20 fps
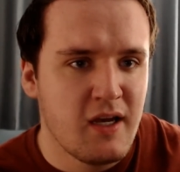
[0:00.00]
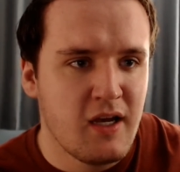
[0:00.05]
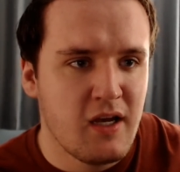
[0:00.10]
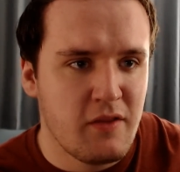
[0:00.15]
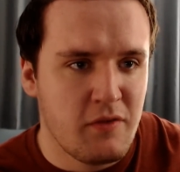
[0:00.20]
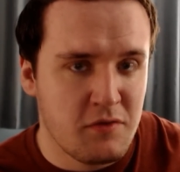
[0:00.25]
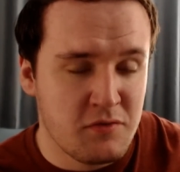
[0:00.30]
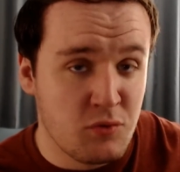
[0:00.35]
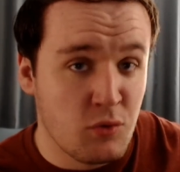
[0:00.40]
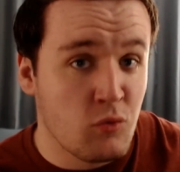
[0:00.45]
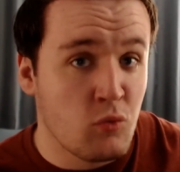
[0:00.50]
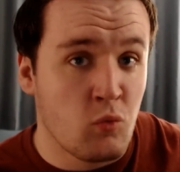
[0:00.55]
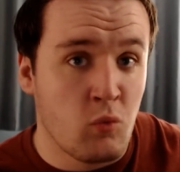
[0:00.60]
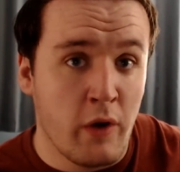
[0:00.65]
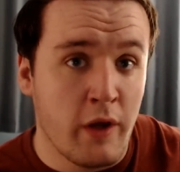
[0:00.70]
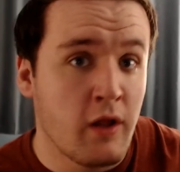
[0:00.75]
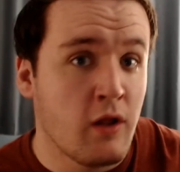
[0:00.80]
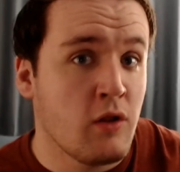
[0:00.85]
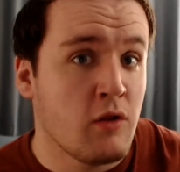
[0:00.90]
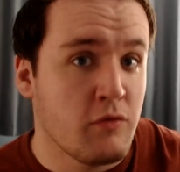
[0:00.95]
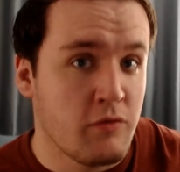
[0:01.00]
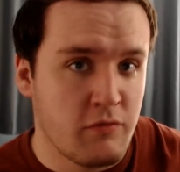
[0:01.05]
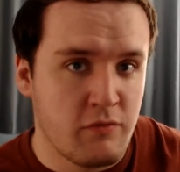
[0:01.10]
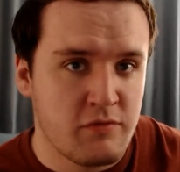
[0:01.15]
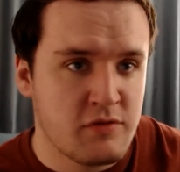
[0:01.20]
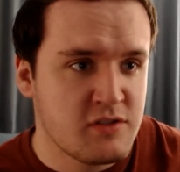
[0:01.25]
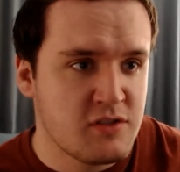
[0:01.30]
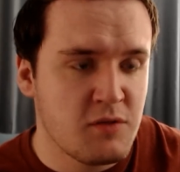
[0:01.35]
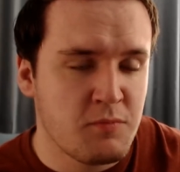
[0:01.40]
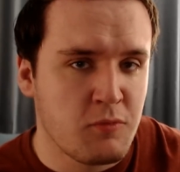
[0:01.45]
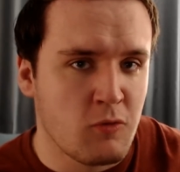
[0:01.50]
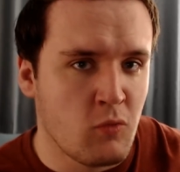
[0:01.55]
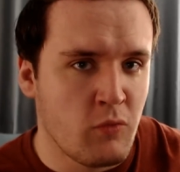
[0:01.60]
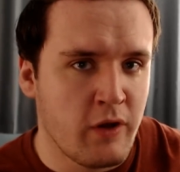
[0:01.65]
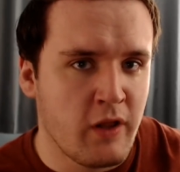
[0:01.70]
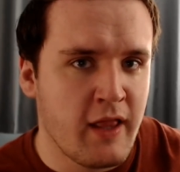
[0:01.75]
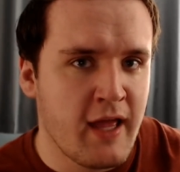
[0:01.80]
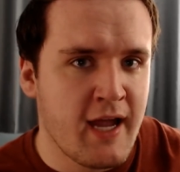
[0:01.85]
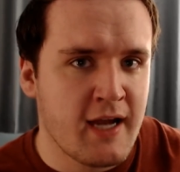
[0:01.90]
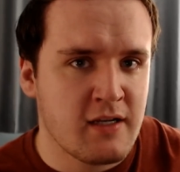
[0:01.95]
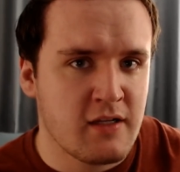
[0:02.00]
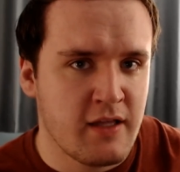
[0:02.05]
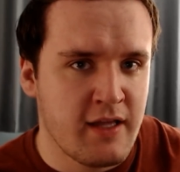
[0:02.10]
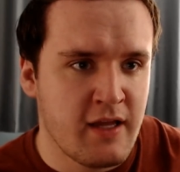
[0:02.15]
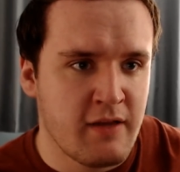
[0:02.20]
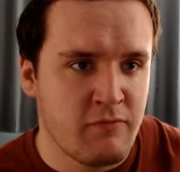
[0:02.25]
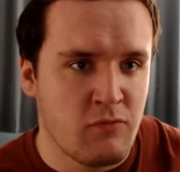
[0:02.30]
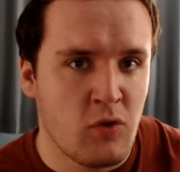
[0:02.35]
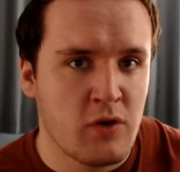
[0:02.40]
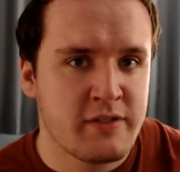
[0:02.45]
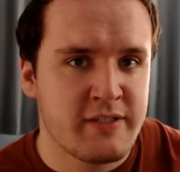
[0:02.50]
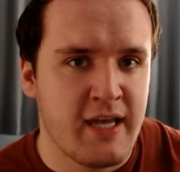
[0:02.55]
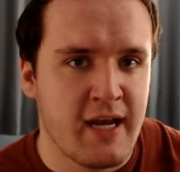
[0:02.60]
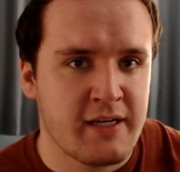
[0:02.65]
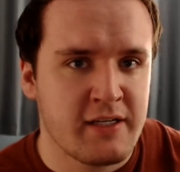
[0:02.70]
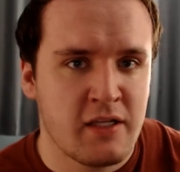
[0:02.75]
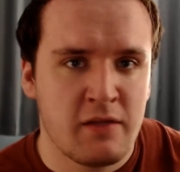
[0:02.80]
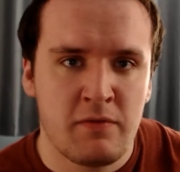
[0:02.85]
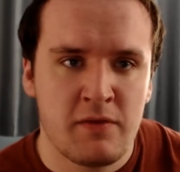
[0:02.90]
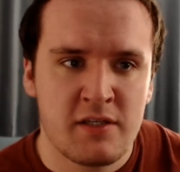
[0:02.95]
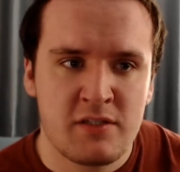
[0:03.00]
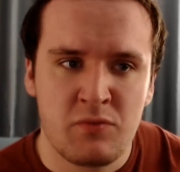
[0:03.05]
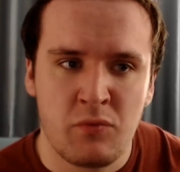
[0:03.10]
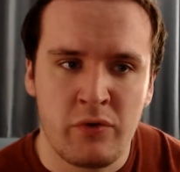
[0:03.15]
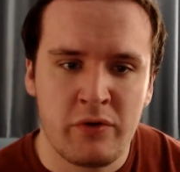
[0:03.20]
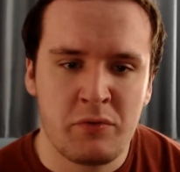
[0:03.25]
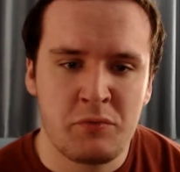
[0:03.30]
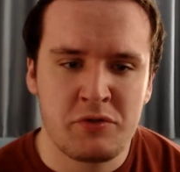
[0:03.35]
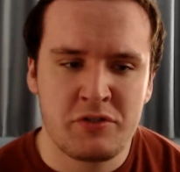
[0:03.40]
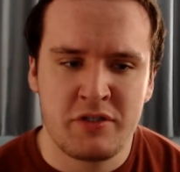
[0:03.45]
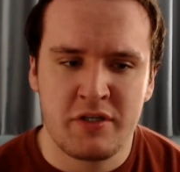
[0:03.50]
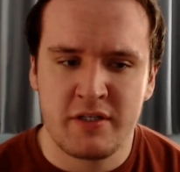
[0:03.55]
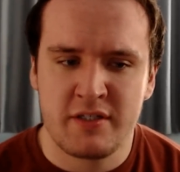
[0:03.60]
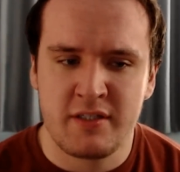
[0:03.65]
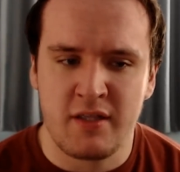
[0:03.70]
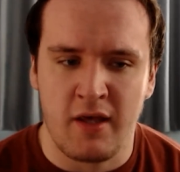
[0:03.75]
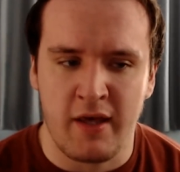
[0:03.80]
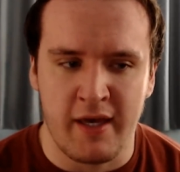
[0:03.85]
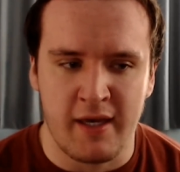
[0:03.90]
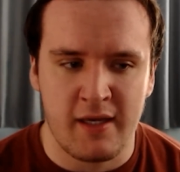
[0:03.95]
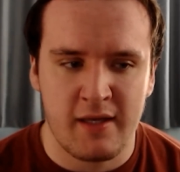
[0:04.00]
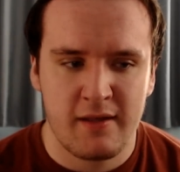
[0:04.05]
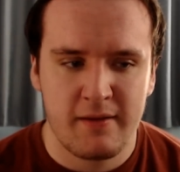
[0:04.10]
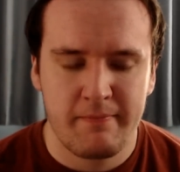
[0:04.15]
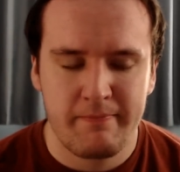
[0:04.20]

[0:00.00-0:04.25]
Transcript: those were voice acted. This one was just like,